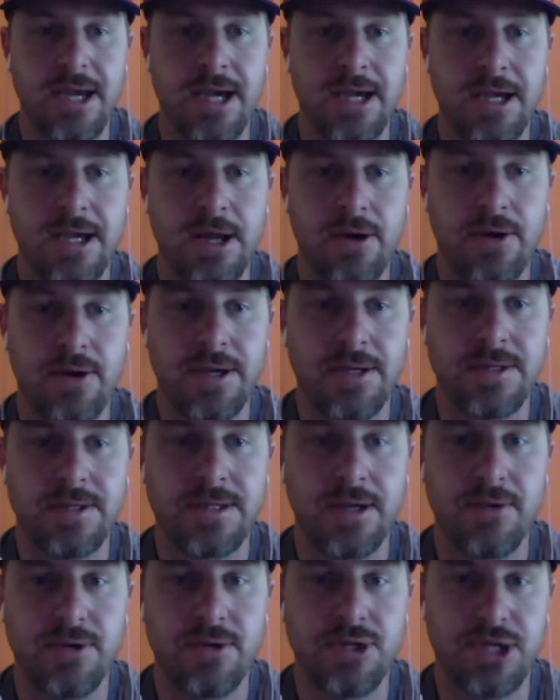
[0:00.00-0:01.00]
His
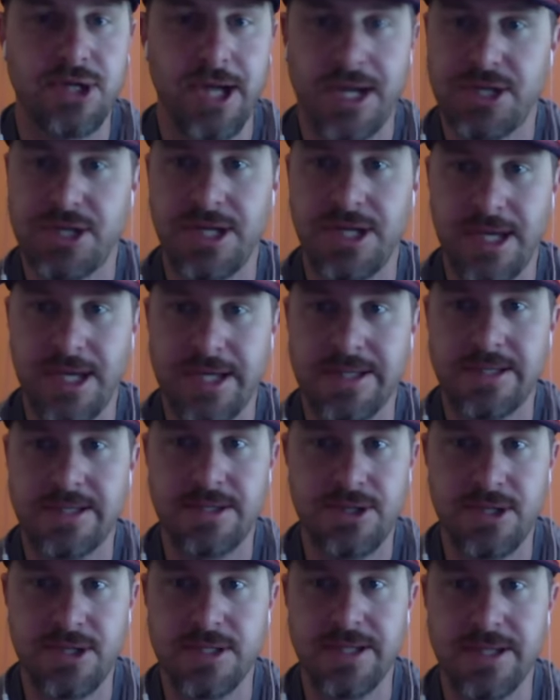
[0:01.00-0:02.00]
origination is
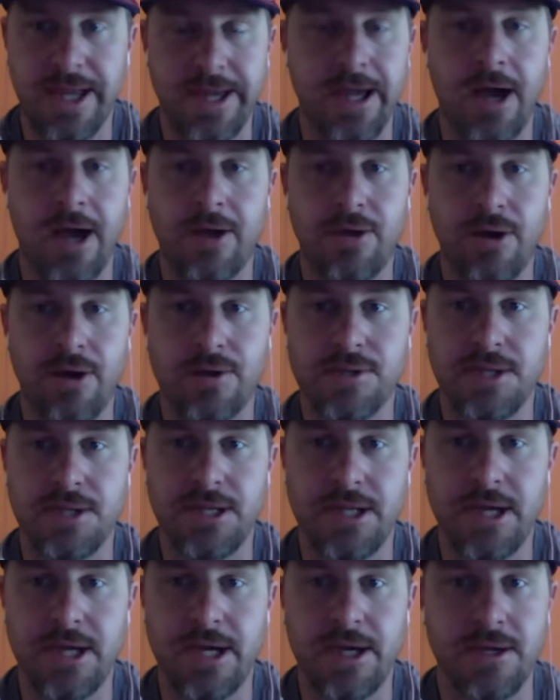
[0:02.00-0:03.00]
just like Kyle Larson,
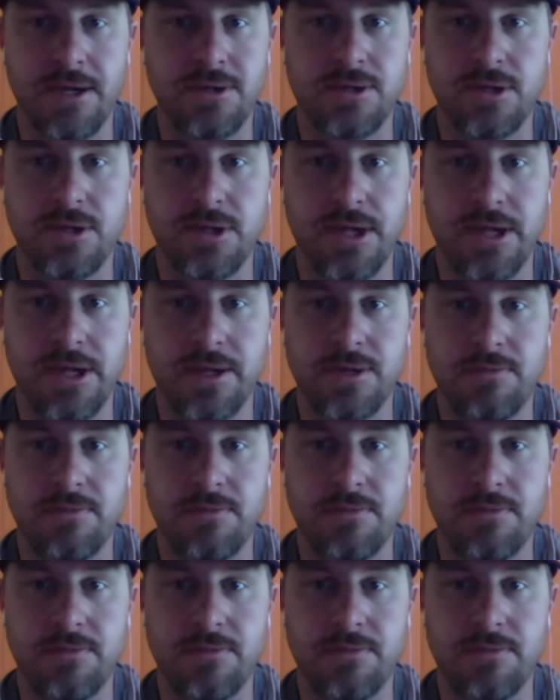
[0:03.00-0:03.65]
the